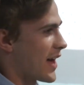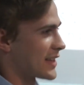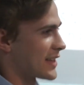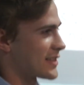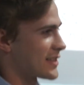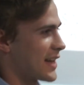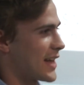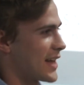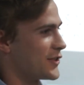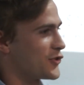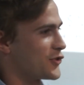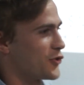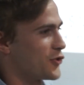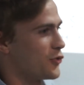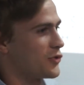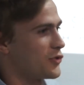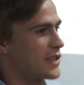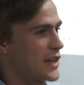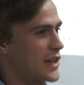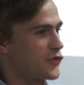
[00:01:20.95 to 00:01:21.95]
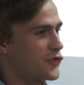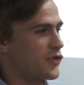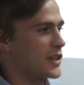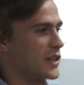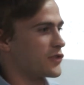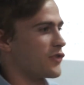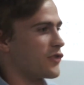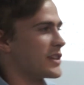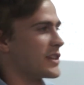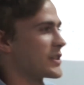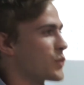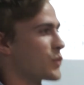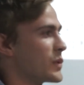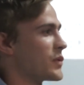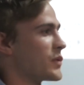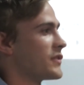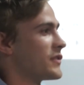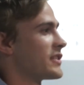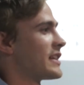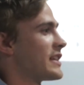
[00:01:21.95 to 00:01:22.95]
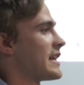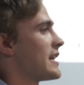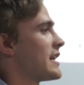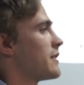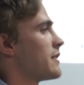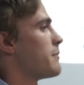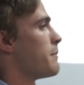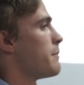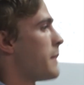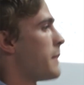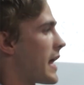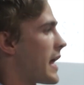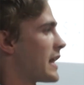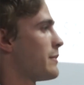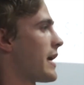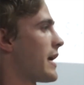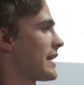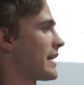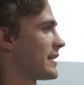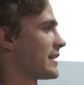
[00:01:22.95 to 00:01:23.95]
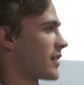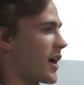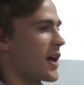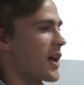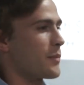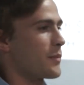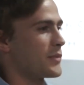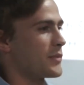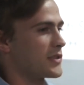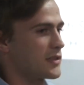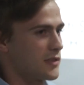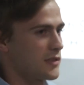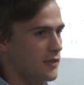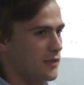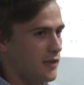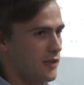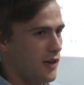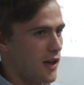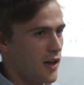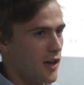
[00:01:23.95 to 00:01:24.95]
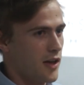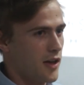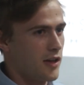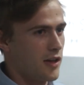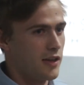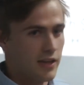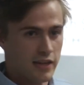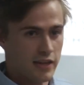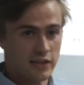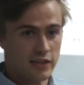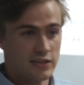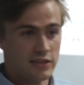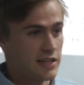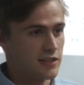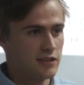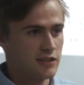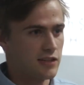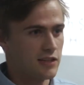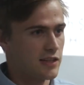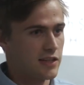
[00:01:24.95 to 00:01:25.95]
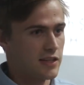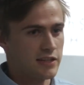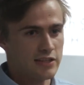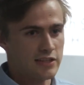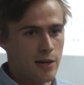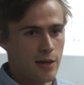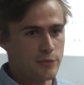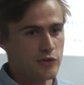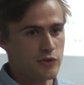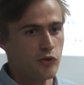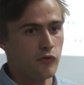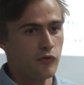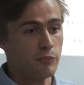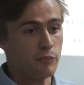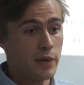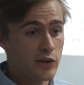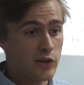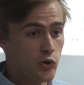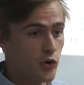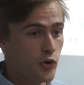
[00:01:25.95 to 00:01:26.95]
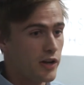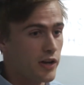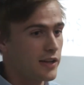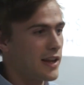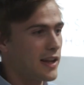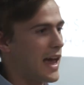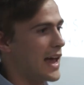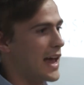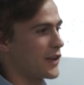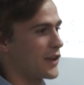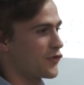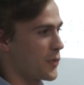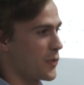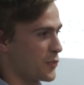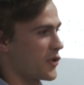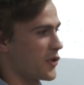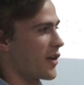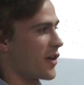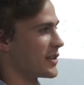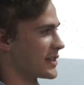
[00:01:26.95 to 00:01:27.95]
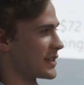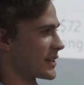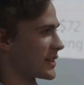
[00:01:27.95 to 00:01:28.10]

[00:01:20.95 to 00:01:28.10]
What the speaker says: that's led to centralized risk, which we've seen many, many times since the inception of Bitcoin and cryptocurrency